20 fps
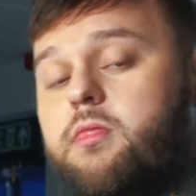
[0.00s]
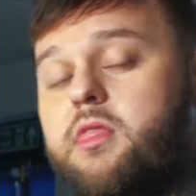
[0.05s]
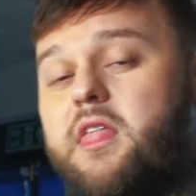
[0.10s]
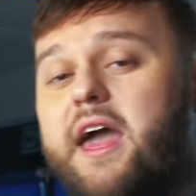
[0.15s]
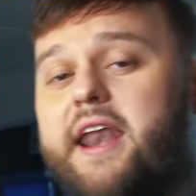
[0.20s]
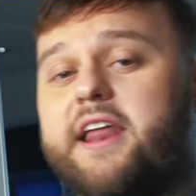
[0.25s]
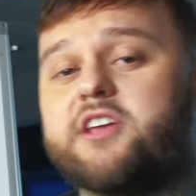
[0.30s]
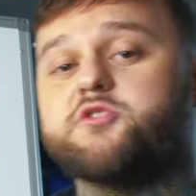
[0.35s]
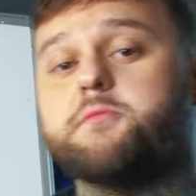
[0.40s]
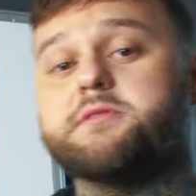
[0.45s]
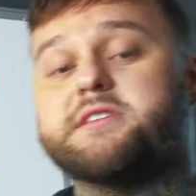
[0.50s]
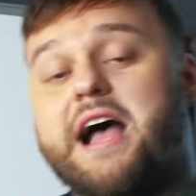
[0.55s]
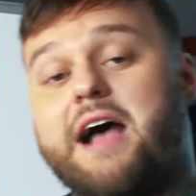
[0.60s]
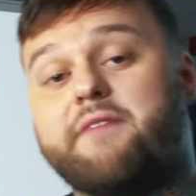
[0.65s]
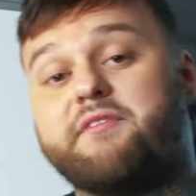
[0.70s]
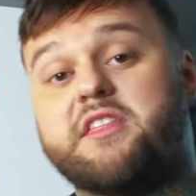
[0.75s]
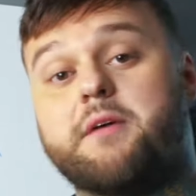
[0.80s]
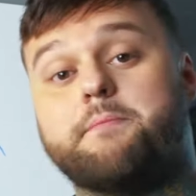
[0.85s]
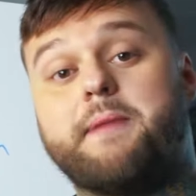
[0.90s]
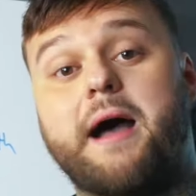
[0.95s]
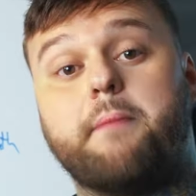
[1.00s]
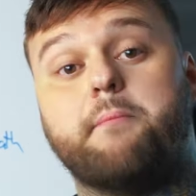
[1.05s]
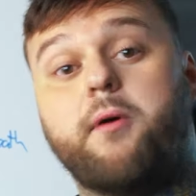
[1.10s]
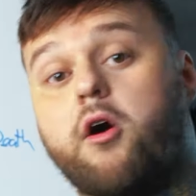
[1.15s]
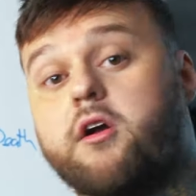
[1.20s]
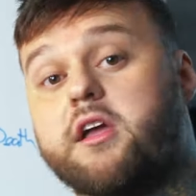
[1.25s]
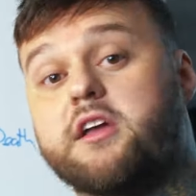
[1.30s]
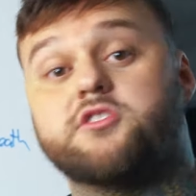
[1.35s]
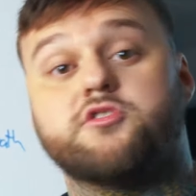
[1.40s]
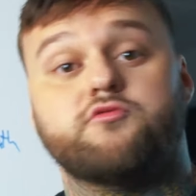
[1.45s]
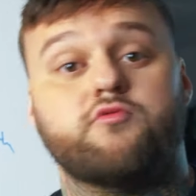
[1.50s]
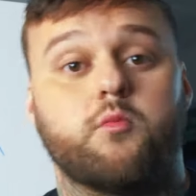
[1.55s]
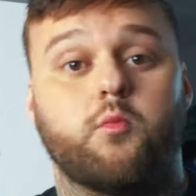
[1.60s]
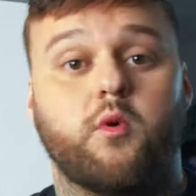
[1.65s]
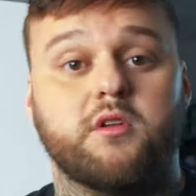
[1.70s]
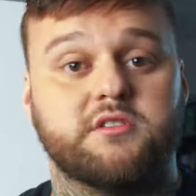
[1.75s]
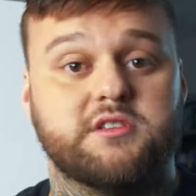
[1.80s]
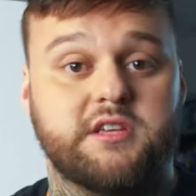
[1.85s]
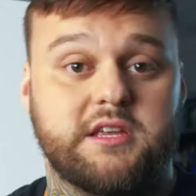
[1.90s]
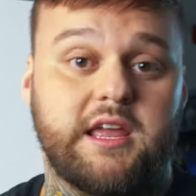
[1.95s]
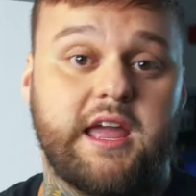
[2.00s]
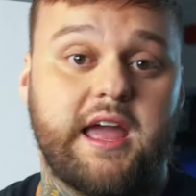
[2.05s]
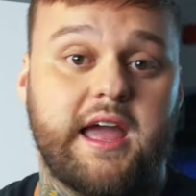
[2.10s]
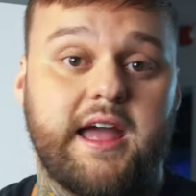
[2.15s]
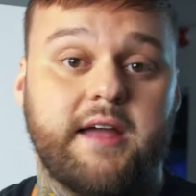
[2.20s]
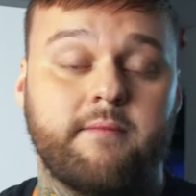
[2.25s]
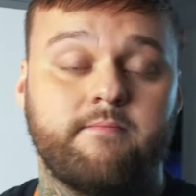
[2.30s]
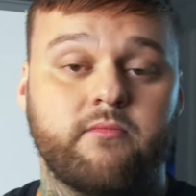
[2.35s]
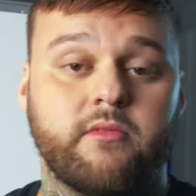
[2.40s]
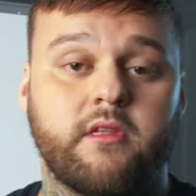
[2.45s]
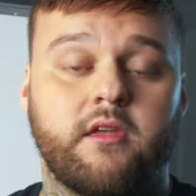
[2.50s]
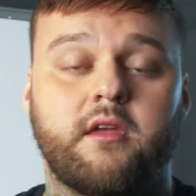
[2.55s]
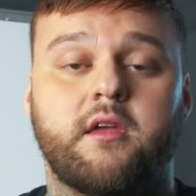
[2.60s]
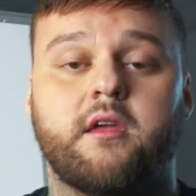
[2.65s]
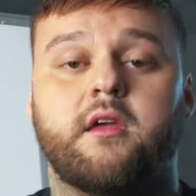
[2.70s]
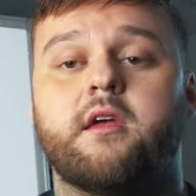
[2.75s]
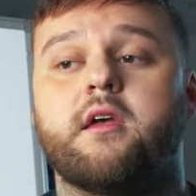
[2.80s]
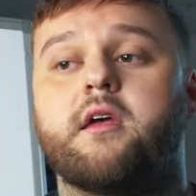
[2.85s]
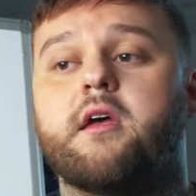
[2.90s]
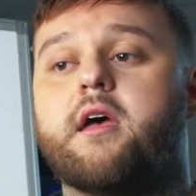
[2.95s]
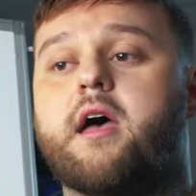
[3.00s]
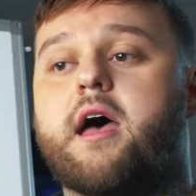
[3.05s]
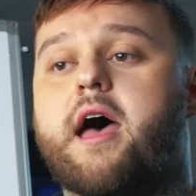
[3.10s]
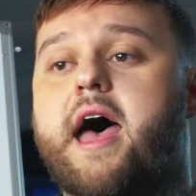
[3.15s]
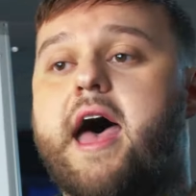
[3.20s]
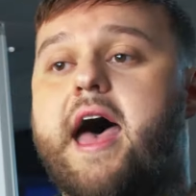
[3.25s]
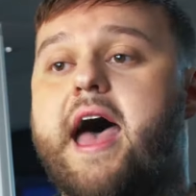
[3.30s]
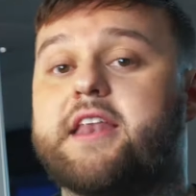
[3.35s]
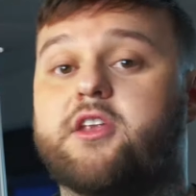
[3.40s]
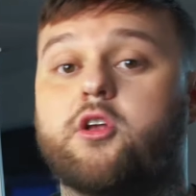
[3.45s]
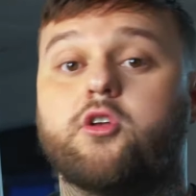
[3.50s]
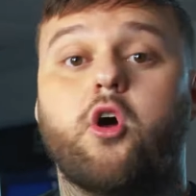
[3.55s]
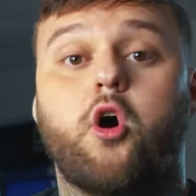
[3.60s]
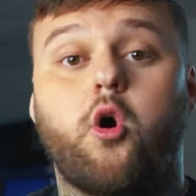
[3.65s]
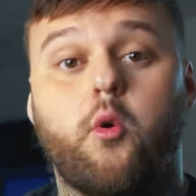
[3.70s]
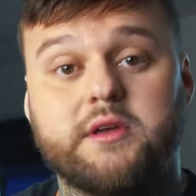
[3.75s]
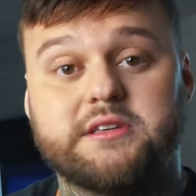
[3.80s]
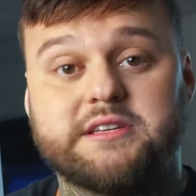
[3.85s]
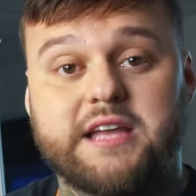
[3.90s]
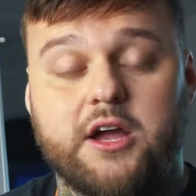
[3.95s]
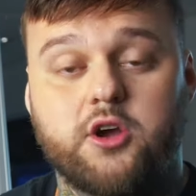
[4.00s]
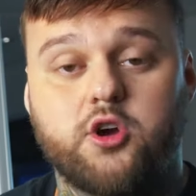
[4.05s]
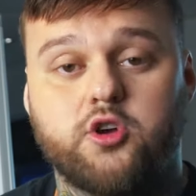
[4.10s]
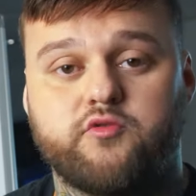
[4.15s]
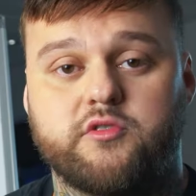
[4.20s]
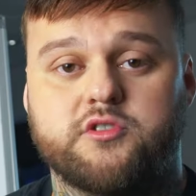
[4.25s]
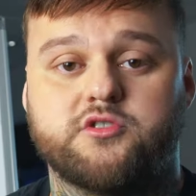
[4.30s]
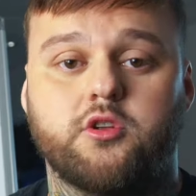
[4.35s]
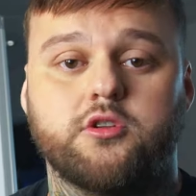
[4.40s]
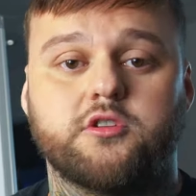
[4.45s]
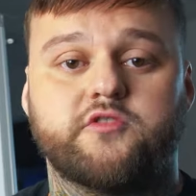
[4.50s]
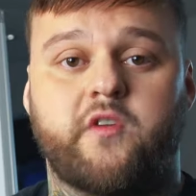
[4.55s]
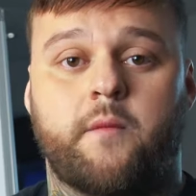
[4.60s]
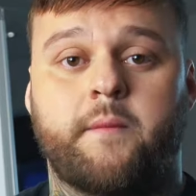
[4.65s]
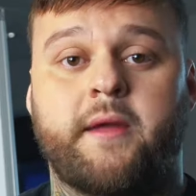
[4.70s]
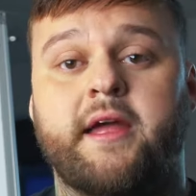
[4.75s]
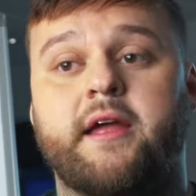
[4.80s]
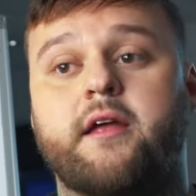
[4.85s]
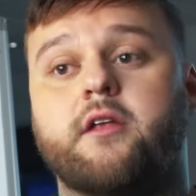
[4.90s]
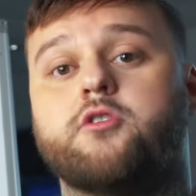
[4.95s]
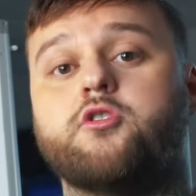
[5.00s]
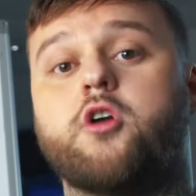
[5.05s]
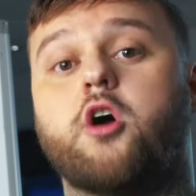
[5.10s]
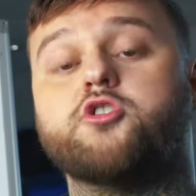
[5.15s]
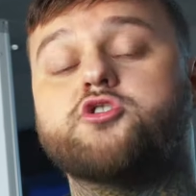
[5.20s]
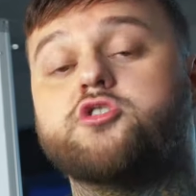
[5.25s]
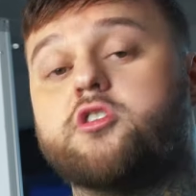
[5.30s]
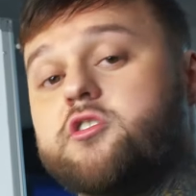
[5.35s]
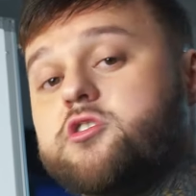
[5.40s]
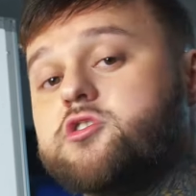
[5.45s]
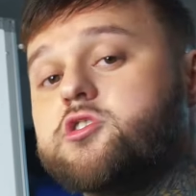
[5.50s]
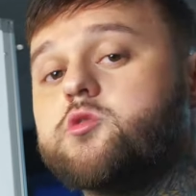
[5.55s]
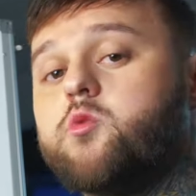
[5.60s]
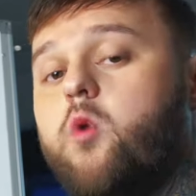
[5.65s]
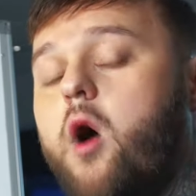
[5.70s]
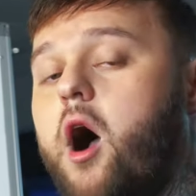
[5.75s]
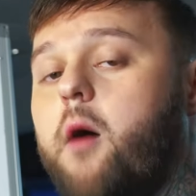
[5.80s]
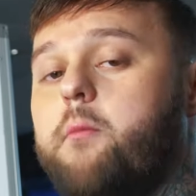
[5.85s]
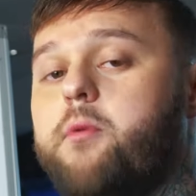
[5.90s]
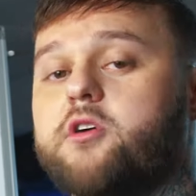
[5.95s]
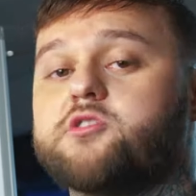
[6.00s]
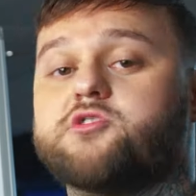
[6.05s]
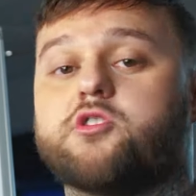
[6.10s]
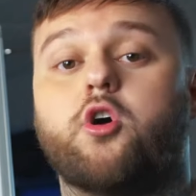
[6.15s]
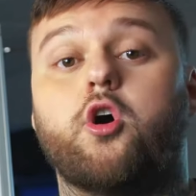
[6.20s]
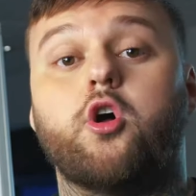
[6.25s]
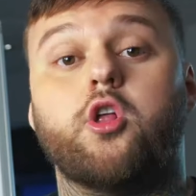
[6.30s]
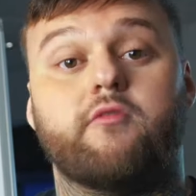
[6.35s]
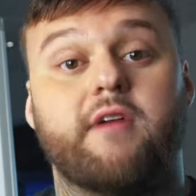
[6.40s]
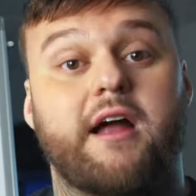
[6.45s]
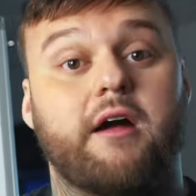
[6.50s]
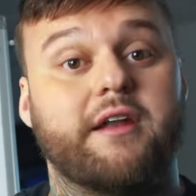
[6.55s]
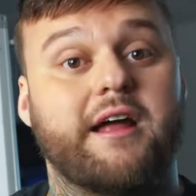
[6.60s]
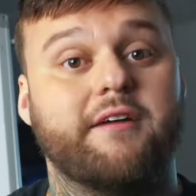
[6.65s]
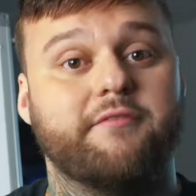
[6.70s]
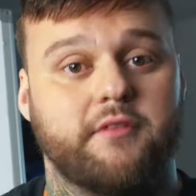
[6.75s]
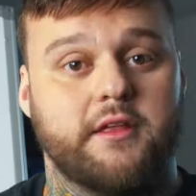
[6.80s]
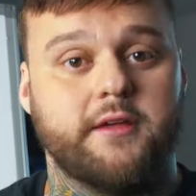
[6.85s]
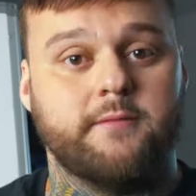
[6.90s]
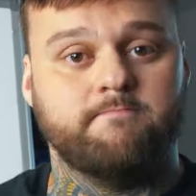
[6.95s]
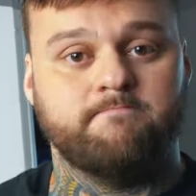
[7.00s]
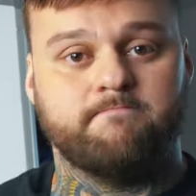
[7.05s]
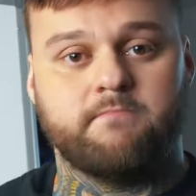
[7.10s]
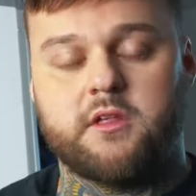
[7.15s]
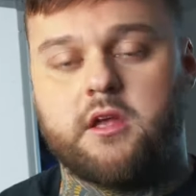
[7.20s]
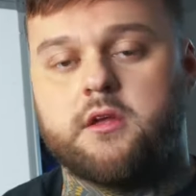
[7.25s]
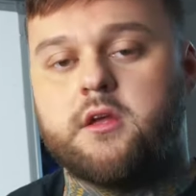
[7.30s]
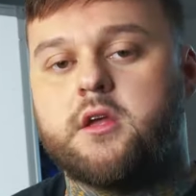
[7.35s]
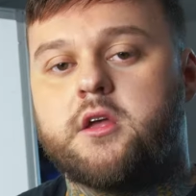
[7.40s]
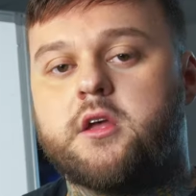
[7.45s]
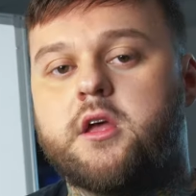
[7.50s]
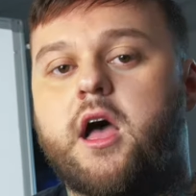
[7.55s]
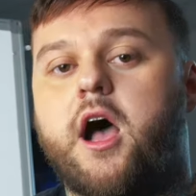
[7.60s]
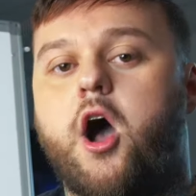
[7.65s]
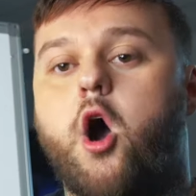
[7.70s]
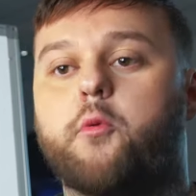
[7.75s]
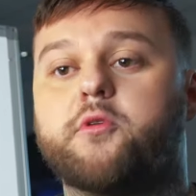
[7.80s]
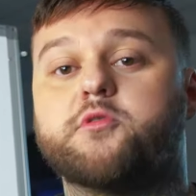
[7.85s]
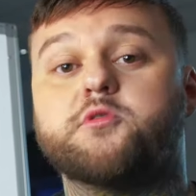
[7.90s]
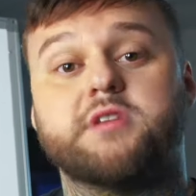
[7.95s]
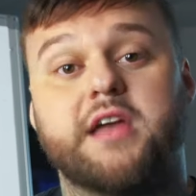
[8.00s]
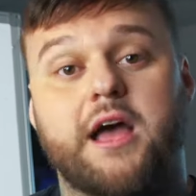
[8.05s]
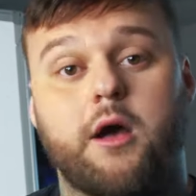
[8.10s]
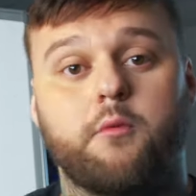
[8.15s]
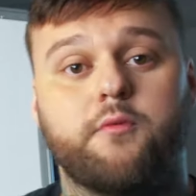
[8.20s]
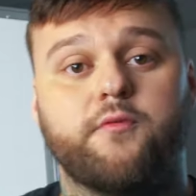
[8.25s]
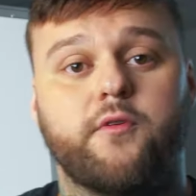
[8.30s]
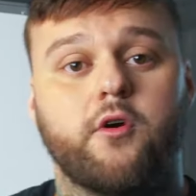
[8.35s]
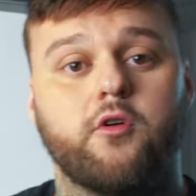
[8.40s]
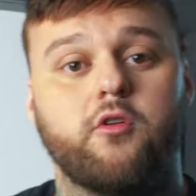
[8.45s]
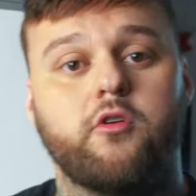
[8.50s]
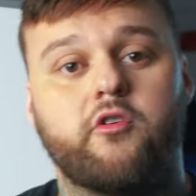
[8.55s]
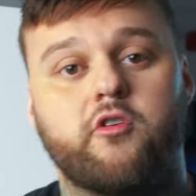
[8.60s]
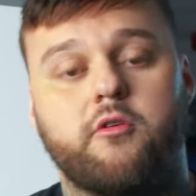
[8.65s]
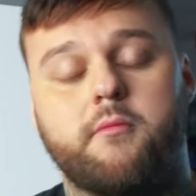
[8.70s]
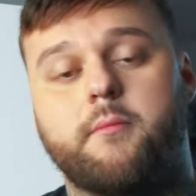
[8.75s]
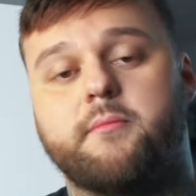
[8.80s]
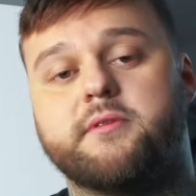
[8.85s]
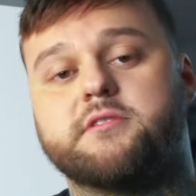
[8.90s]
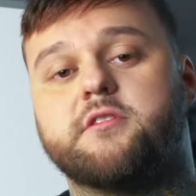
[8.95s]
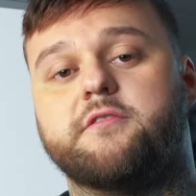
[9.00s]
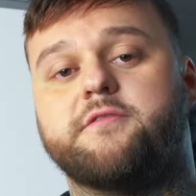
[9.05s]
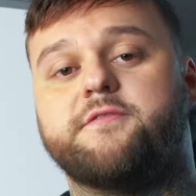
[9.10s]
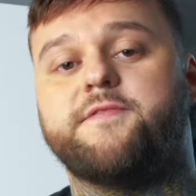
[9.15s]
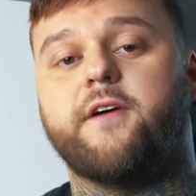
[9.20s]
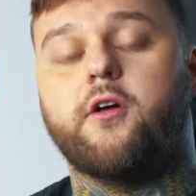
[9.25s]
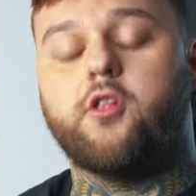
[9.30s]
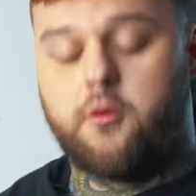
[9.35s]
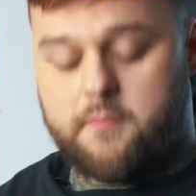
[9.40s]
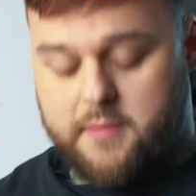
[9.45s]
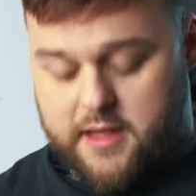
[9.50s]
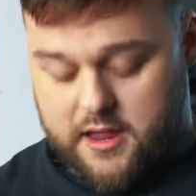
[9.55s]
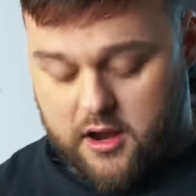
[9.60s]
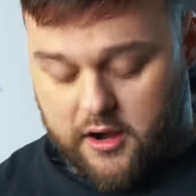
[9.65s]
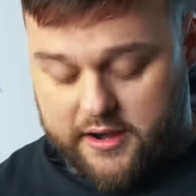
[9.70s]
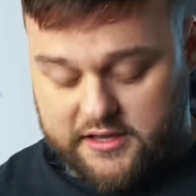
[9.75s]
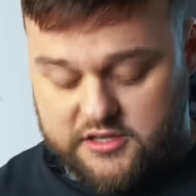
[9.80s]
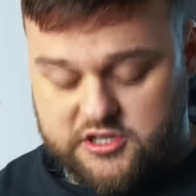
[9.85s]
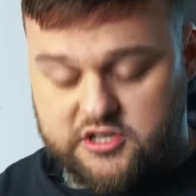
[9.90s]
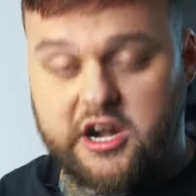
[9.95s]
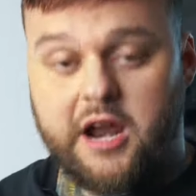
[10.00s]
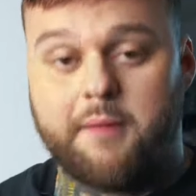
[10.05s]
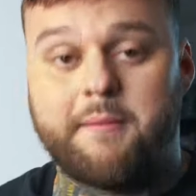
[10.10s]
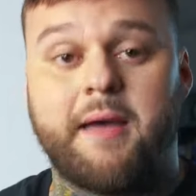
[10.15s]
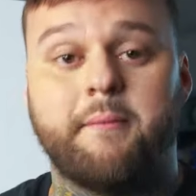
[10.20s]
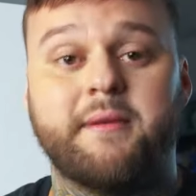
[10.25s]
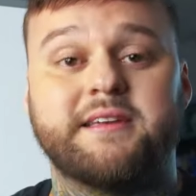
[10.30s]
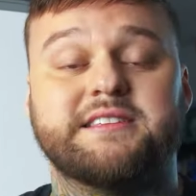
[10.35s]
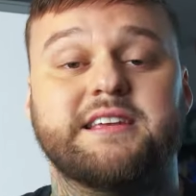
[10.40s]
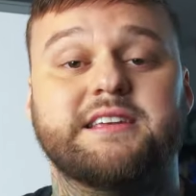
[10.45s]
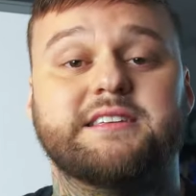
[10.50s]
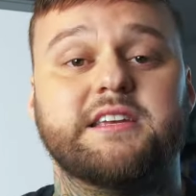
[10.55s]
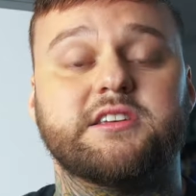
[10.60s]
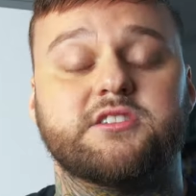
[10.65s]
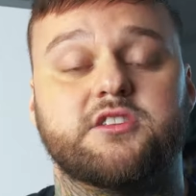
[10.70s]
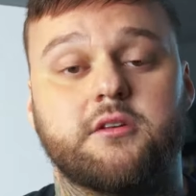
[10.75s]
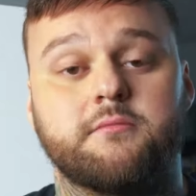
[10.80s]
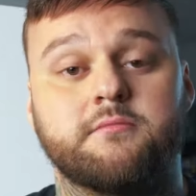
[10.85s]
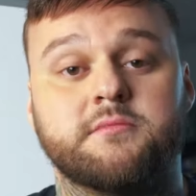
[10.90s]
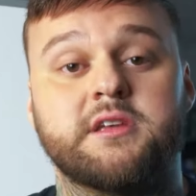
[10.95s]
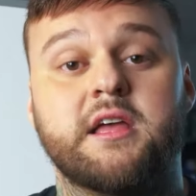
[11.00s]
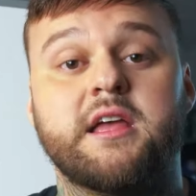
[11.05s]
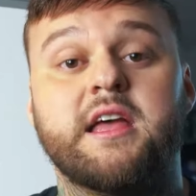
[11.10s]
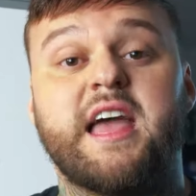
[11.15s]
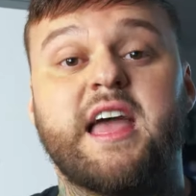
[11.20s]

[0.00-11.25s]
and it's something to have in the back pocket to run once a year, and you'll always get good results from it, not just on the squat, but as an all-around athlete. I hope this was helpful. Remember to follow me on Instagram at MSD Systems.